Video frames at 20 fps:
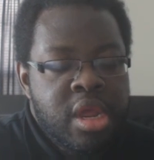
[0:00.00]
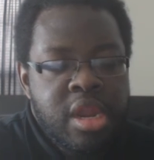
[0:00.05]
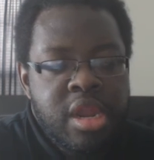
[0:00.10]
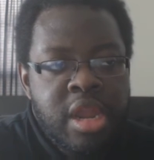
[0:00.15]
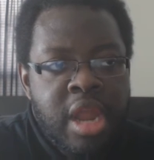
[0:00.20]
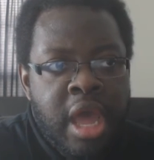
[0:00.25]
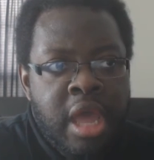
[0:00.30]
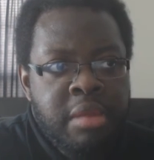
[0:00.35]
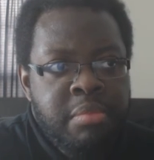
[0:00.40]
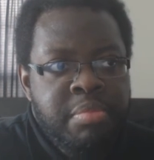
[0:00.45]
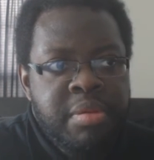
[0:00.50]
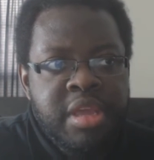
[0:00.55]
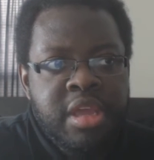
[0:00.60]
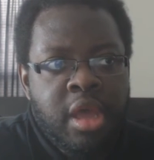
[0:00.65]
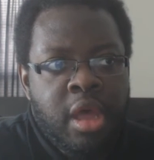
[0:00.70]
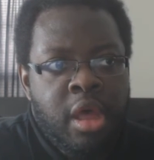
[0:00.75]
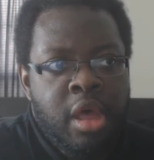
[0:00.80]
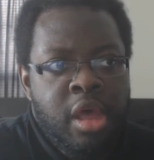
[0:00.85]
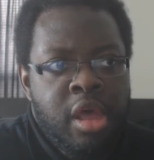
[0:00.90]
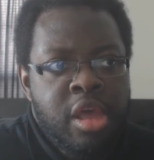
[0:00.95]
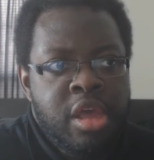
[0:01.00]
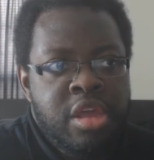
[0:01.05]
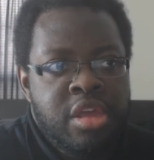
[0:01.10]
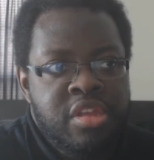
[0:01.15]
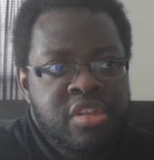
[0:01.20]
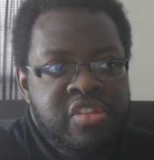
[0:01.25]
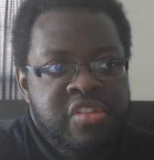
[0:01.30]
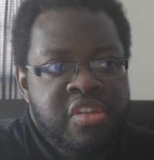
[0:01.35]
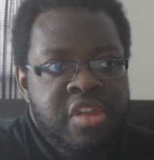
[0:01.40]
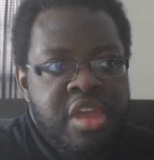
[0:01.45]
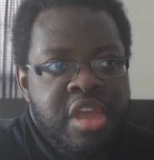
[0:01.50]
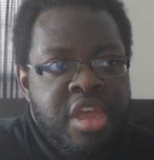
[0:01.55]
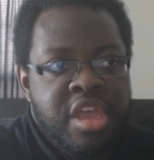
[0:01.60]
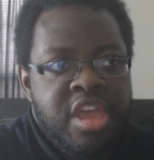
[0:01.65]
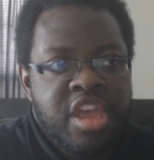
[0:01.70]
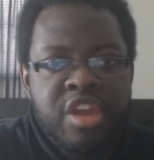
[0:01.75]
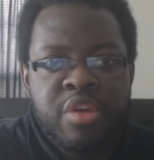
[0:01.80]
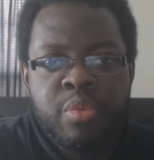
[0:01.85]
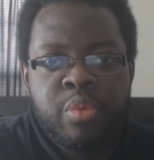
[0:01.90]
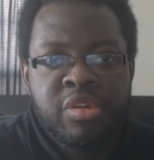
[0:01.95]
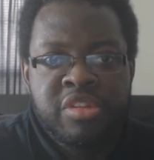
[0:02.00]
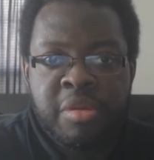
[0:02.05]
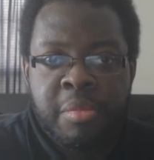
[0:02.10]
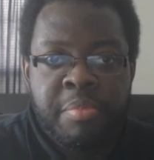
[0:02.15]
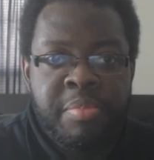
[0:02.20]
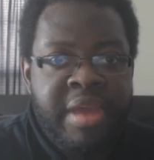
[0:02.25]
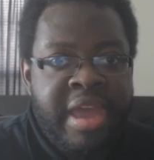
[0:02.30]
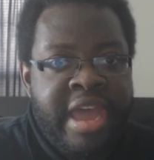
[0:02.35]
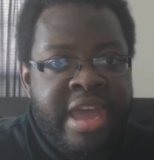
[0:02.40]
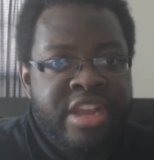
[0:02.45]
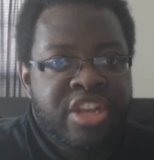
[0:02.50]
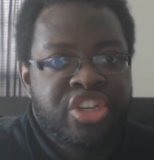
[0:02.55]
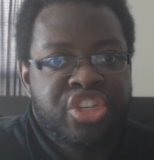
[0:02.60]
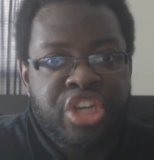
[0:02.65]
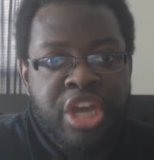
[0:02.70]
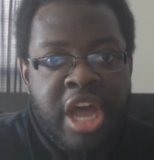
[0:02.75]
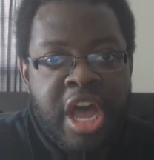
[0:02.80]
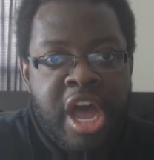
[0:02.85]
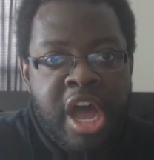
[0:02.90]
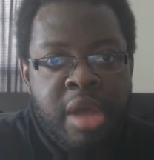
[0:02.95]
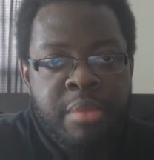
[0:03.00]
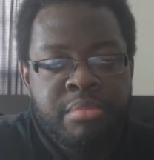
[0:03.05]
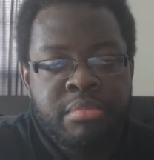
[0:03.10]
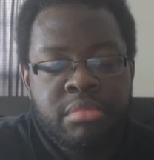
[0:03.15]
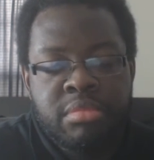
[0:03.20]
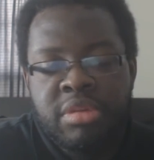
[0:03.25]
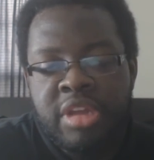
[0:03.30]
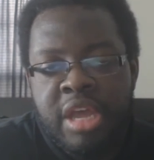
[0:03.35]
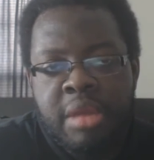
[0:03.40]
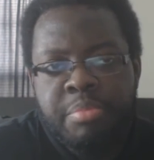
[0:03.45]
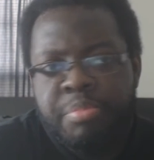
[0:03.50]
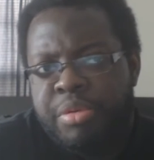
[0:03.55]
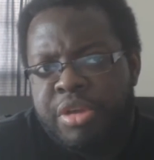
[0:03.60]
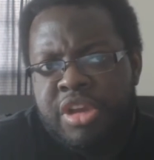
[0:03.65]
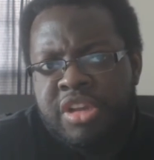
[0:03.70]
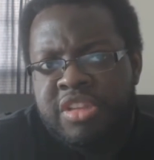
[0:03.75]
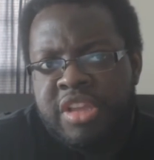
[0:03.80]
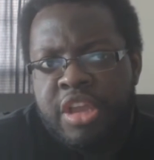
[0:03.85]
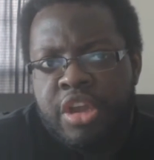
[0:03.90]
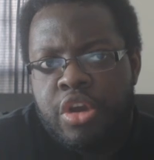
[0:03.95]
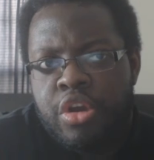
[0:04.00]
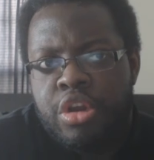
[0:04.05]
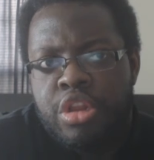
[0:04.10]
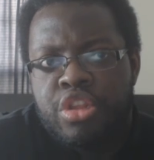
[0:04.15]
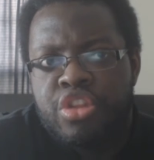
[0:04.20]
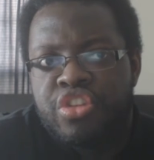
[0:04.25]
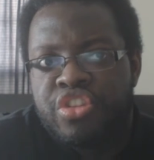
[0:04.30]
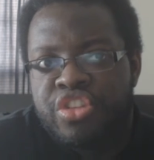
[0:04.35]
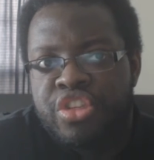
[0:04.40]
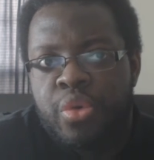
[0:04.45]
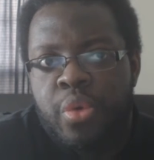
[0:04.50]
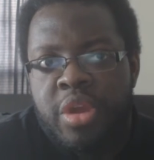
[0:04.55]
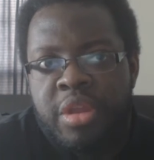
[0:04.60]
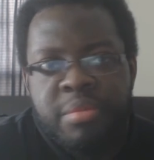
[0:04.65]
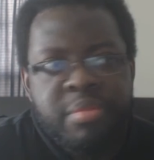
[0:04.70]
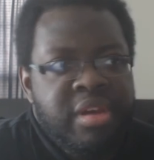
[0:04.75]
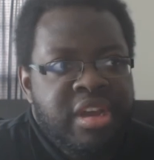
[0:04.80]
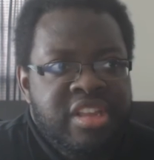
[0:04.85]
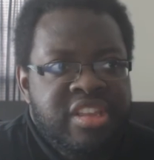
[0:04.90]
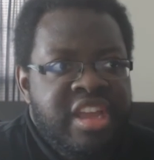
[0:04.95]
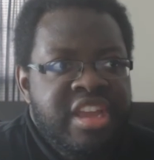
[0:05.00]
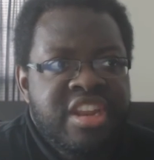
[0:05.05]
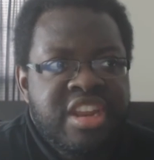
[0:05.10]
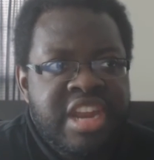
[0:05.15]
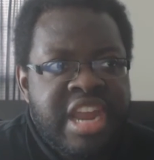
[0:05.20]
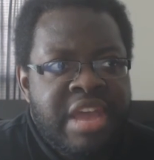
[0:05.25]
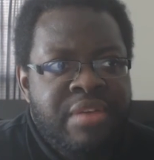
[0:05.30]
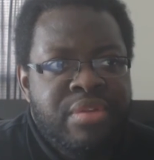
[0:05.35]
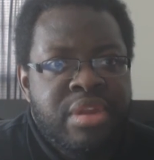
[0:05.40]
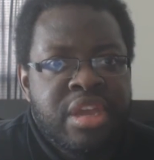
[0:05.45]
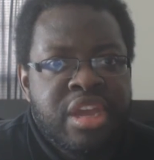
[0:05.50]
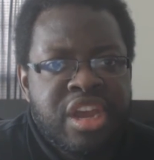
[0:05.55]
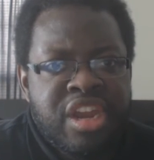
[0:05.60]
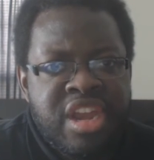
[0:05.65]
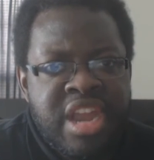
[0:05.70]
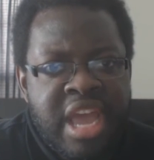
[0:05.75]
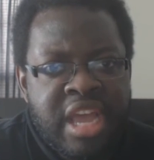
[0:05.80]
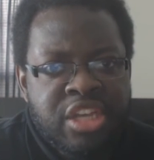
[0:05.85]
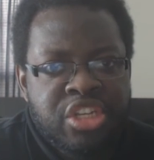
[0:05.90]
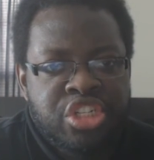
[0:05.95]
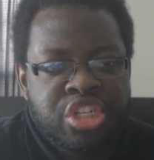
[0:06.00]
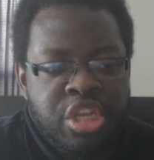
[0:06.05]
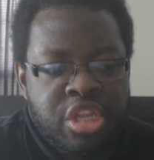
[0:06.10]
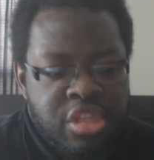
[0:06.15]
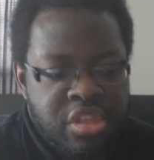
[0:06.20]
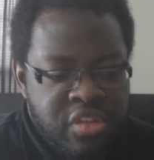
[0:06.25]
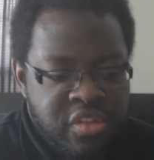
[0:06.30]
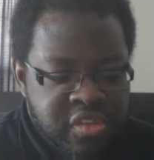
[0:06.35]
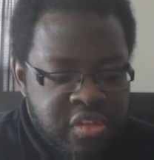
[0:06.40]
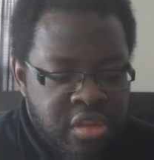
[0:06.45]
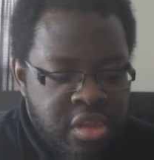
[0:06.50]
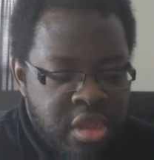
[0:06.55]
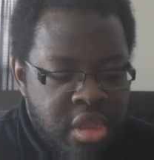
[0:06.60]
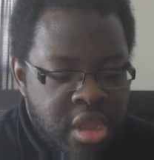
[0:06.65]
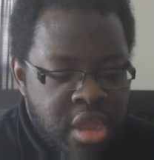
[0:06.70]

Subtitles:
Not because it was a bad job, not because I couldn't do it because I didn't have any connections.